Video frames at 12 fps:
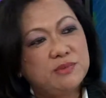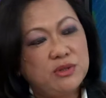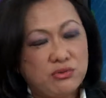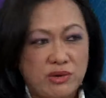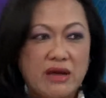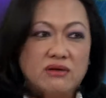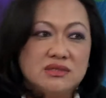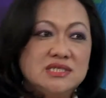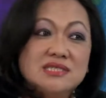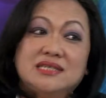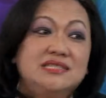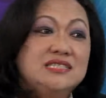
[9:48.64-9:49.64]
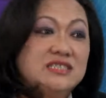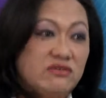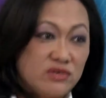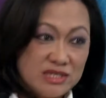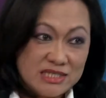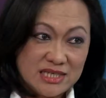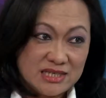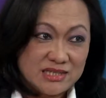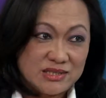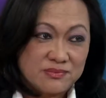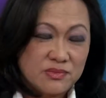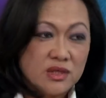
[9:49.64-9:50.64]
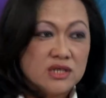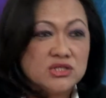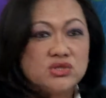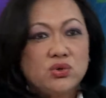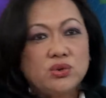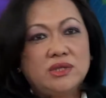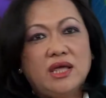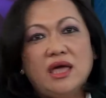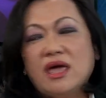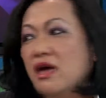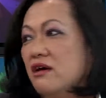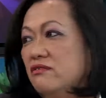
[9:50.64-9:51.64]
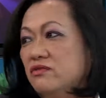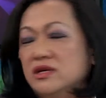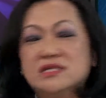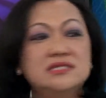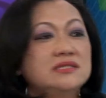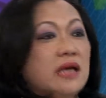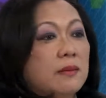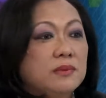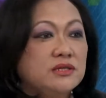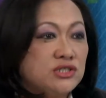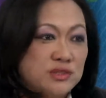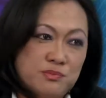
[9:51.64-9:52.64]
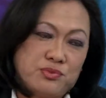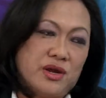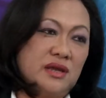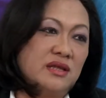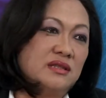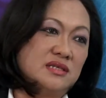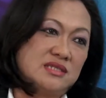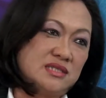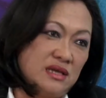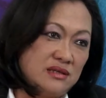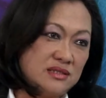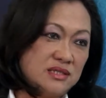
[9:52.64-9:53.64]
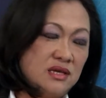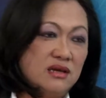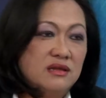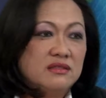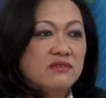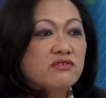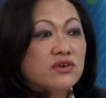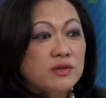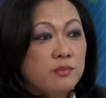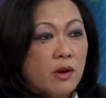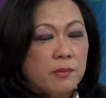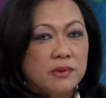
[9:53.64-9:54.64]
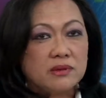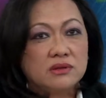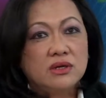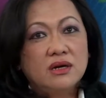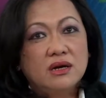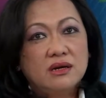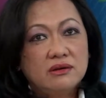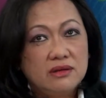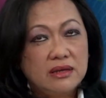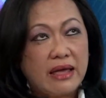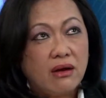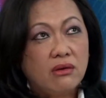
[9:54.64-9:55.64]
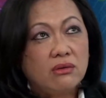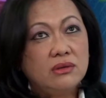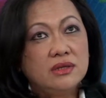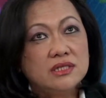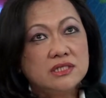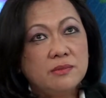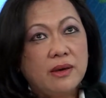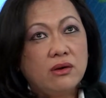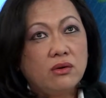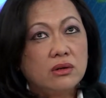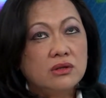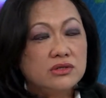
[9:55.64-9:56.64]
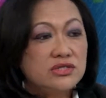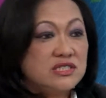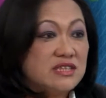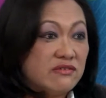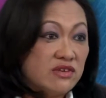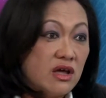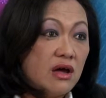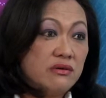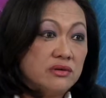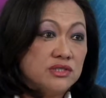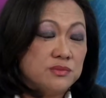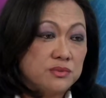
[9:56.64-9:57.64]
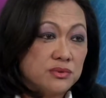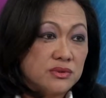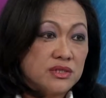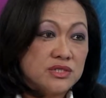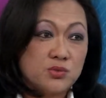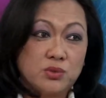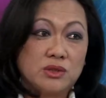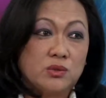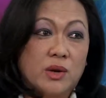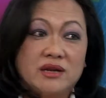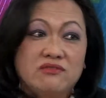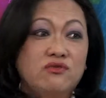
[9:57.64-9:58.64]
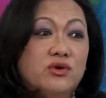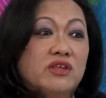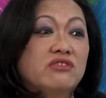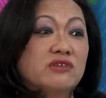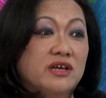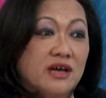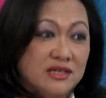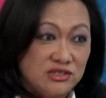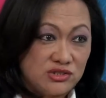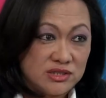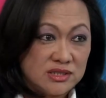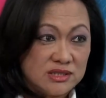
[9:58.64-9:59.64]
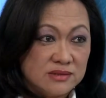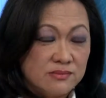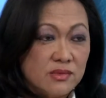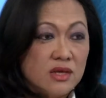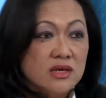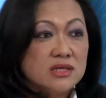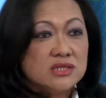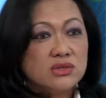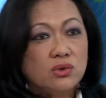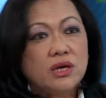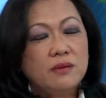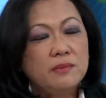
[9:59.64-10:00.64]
has been around since 1976. So they have established the brand in the States. They're very popular. Now there's about close to 700 Gymborees worldwide in 43 countries. So